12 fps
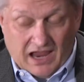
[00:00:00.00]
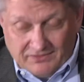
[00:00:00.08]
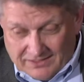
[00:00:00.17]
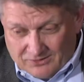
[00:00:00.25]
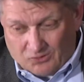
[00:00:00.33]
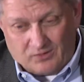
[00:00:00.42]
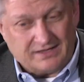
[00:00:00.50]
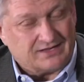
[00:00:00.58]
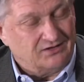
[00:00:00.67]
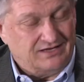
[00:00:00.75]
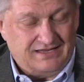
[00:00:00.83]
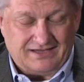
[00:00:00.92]
I think
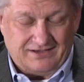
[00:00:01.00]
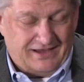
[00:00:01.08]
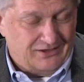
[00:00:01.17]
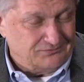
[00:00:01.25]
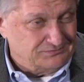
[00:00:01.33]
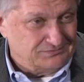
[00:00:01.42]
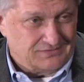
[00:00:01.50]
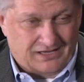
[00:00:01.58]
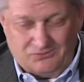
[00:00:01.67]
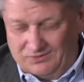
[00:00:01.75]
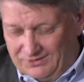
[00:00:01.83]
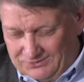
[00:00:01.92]
Corey's going to eke it out.
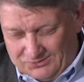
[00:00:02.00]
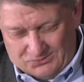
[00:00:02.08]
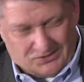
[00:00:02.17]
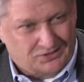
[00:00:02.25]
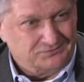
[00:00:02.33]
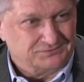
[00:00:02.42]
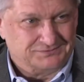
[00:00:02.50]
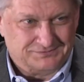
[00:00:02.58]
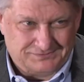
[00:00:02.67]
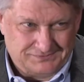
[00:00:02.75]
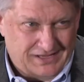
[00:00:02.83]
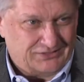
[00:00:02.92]
I really do, well, John.
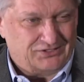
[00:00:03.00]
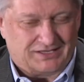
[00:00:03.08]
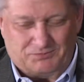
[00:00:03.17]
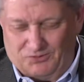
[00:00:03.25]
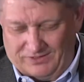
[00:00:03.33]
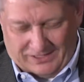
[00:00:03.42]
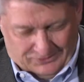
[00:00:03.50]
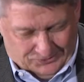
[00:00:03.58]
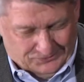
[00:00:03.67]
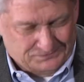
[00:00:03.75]
At this point, I